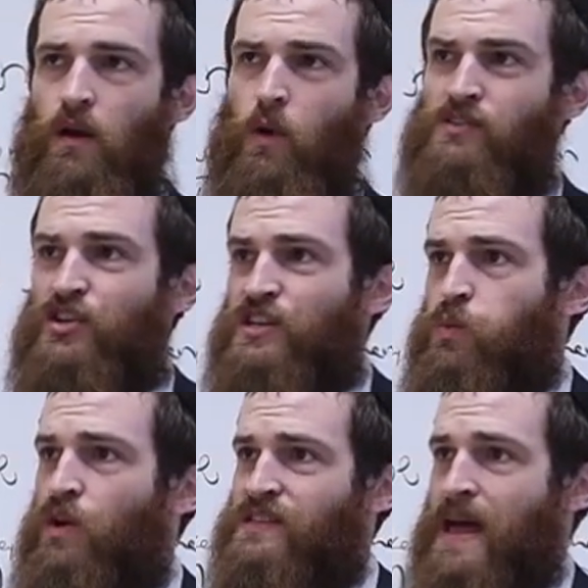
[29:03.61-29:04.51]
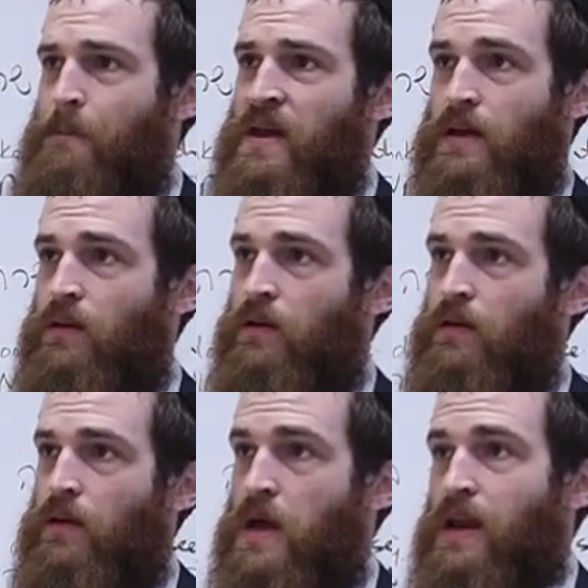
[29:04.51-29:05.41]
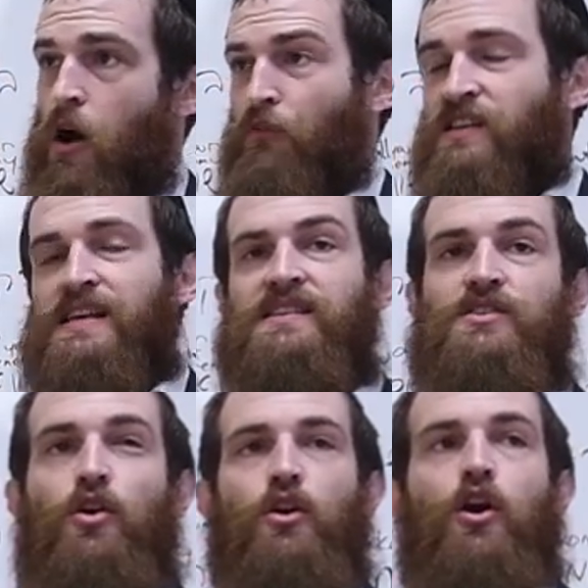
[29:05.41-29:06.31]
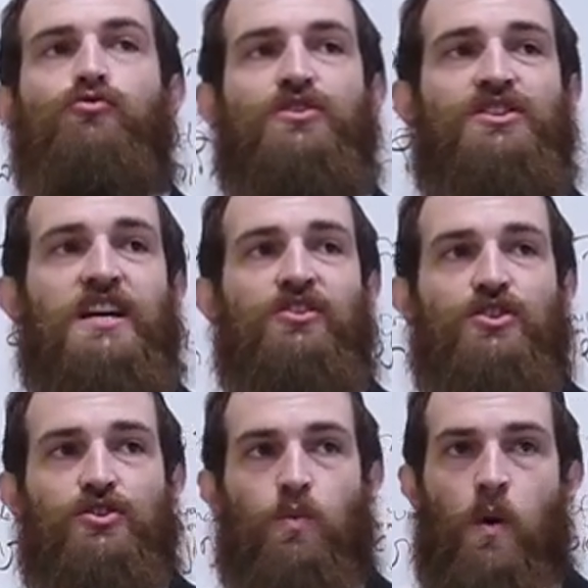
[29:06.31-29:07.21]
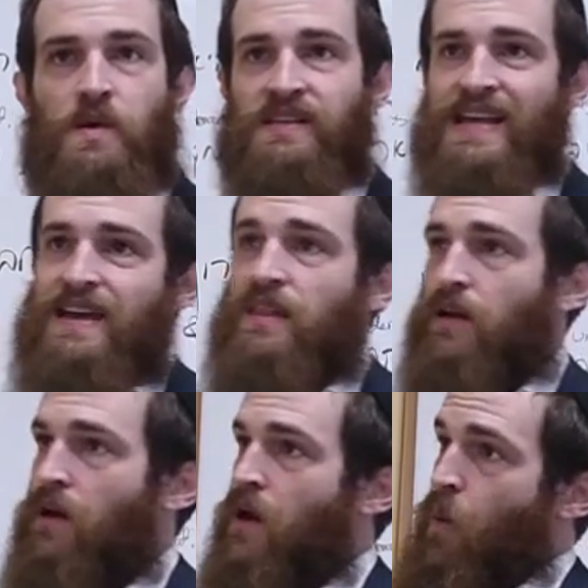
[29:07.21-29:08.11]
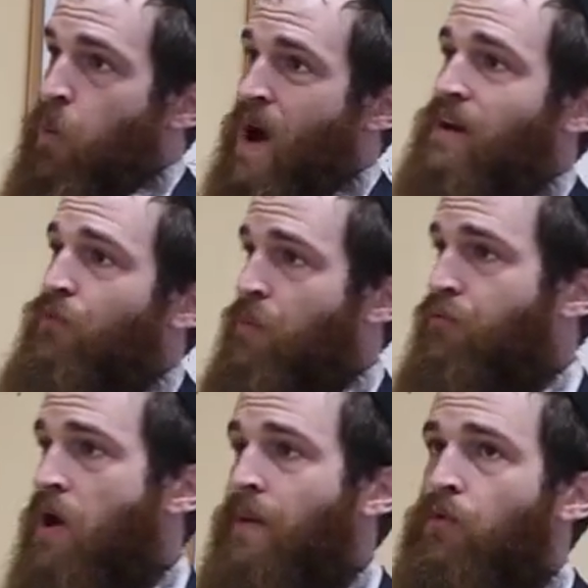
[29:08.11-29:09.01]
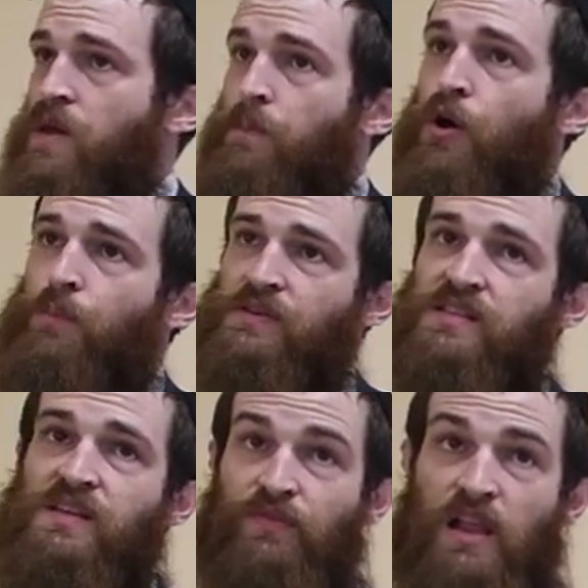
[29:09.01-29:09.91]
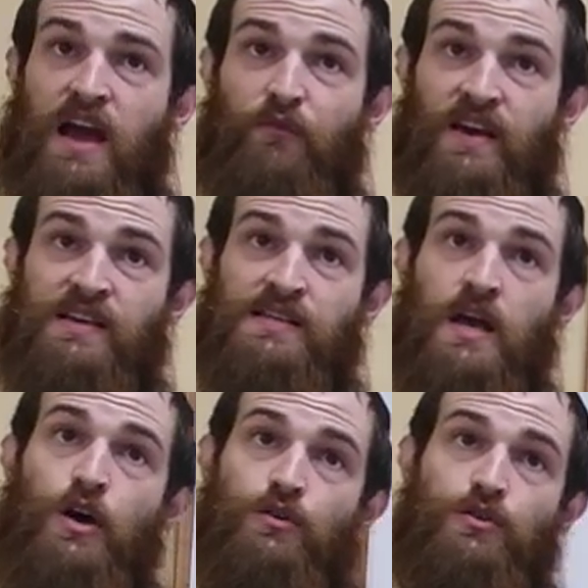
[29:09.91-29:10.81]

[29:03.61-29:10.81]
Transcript: Question is, what does that mean? Now, obviously, it's not a contradiction to what we say, that one of the primary purposes of life is